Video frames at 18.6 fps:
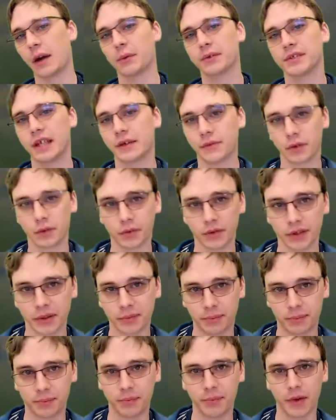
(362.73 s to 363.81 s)
I was never
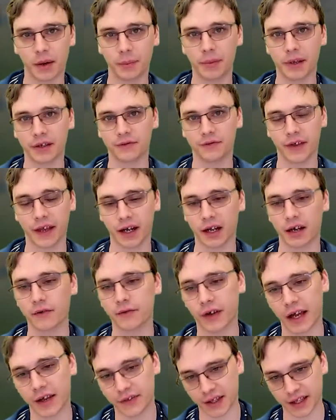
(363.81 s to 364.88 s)
really a big fan
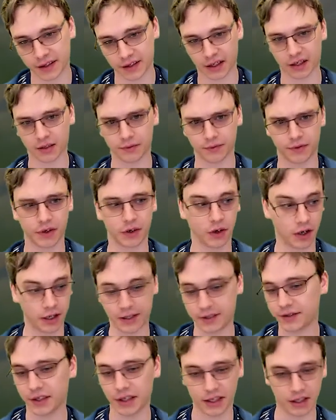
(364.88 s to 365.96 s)
of. I think there
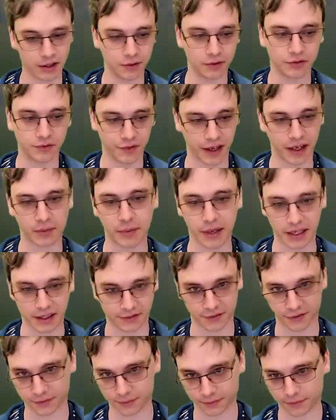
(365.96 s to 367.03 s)
is a huge fan base
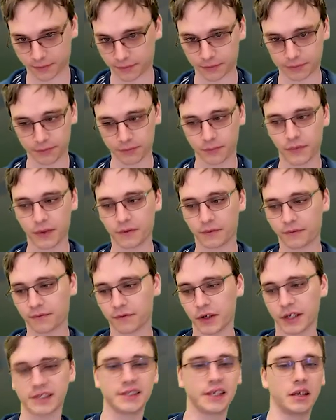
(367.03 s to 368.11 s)
for
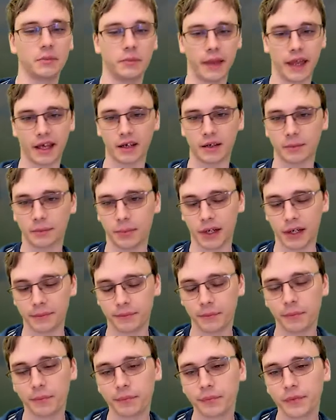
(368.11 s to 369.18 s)
Phyrexian mana, but
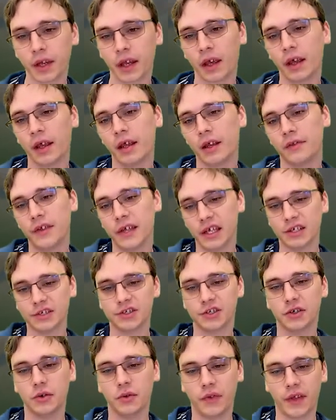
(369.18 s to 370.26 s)
the
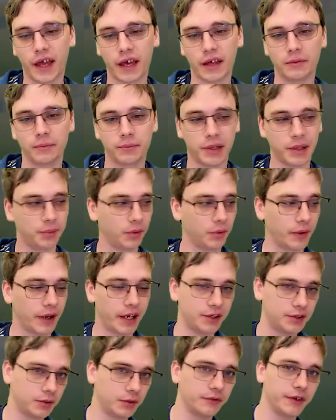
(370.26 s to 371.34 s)
issue that people ran
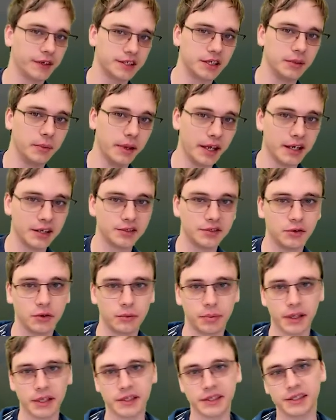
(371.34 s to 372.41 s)
into with Phyrexian mana is you
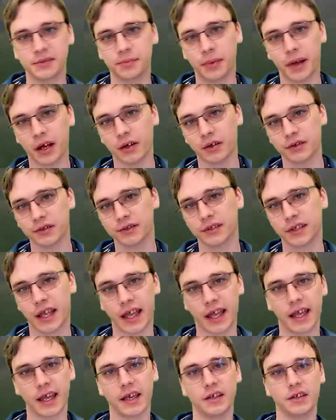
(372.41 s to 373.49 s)
would play these spells
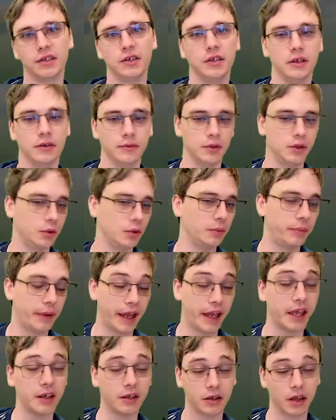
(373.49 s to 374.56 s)
and you would
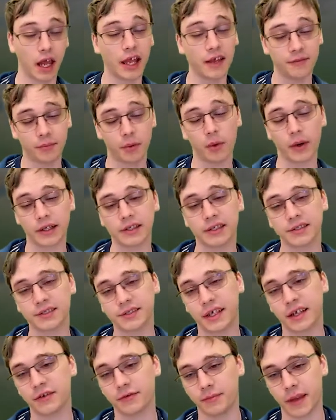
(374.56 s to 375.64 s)
pay life points
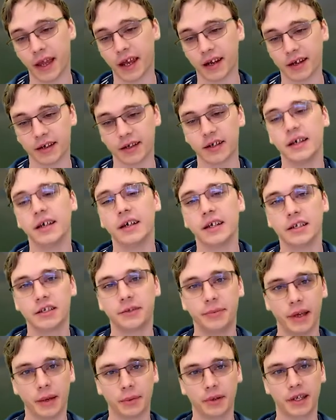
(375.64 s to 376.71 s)
instead of mana to
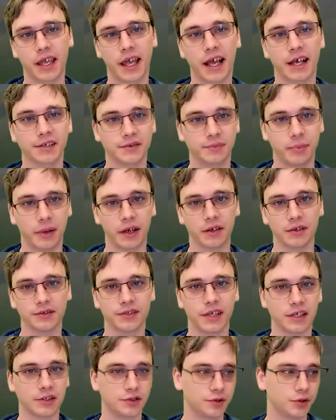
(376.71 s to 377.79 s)
be able to cast spells
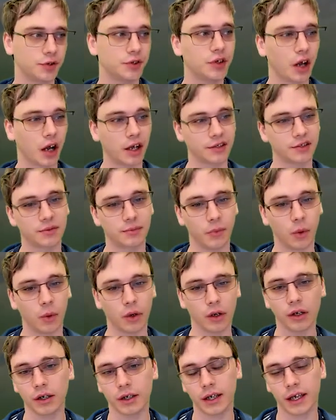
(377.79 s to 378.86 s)
that should cost
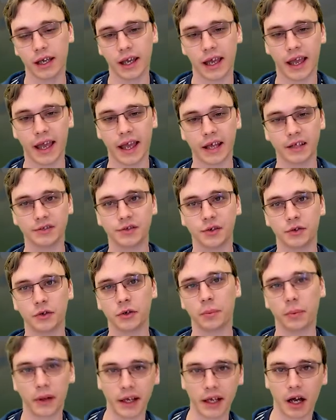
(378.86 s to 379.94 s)
more, and so
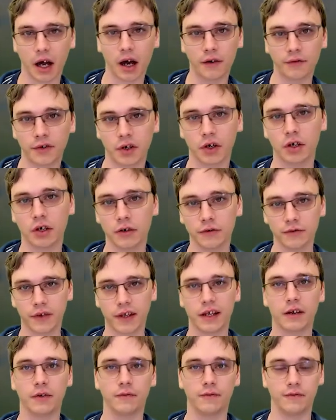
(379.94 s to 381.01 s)
you're playing off curve
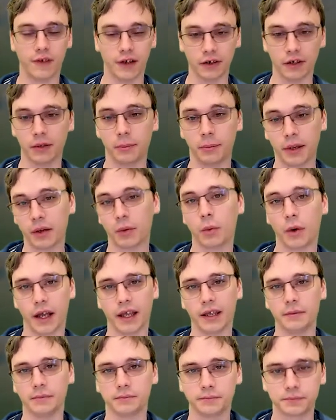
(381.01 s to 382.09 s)
in a very big
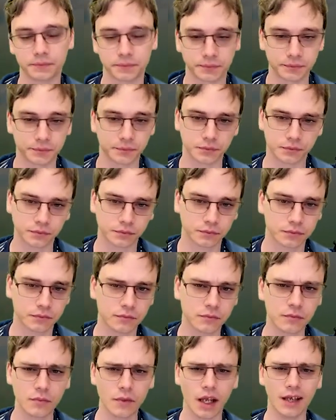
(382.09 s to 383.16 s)
way,
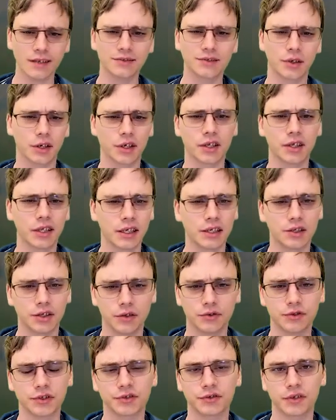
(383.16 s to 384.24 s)
and so it could lead to
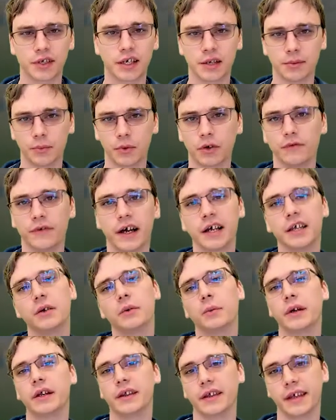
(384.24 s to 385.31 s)
you just getting more value
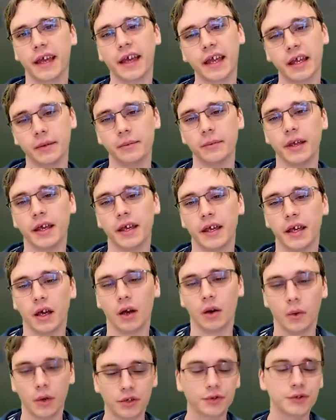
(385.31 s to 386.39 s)
and winning a game,
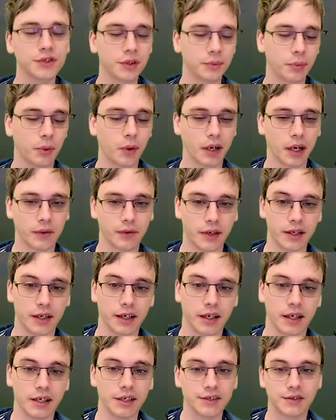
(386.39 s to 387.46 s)
which was the point of it.
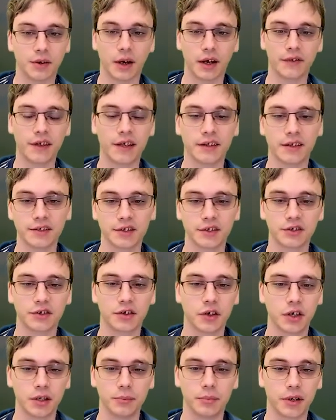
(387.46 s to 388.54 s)
So I think this is
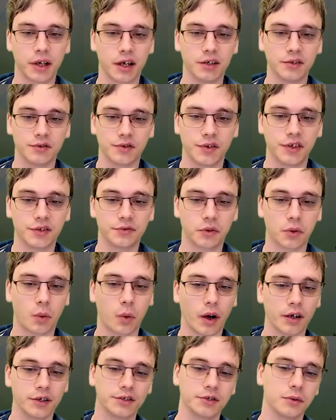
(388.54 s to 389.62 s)
good because this
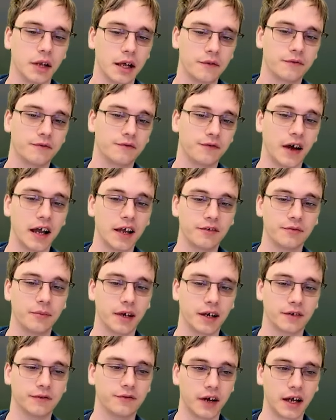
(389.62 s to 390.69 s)
requires you to have 5
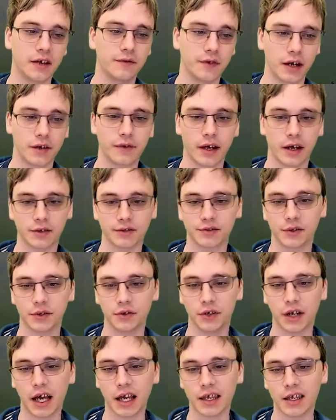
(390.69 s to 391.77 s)
mana 5/5 out. So
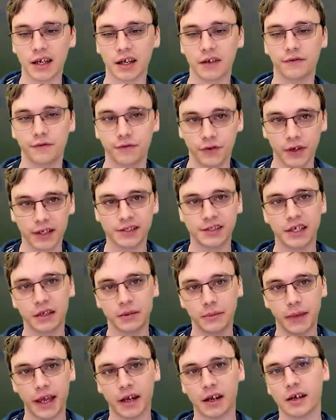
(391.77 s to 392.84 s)
you're not getting
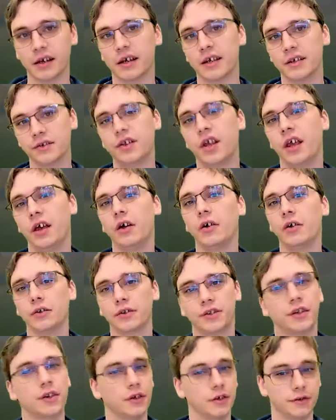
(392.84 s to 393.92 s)
Phyrexian mana until
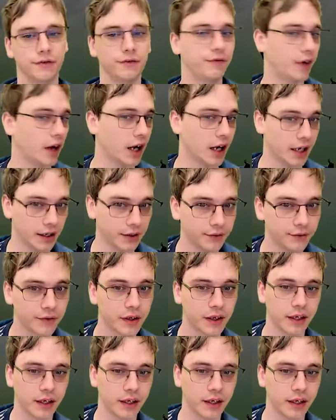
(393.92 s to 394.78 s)
turn 5.